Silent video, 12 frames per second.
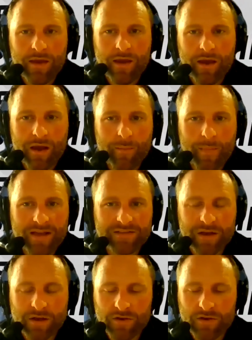um, as
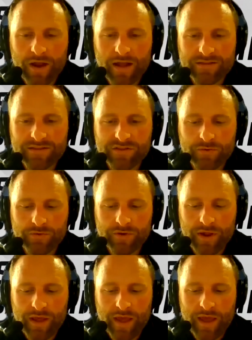an undergrad student,
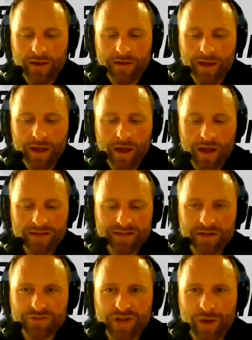and uh, I
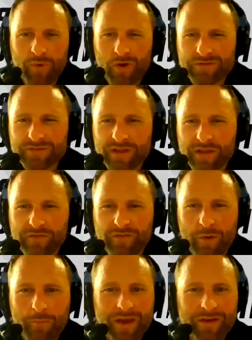saw a job posting for
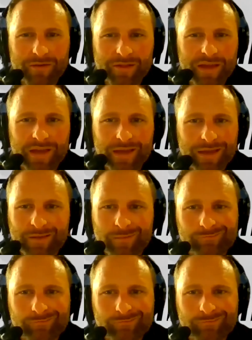a minor league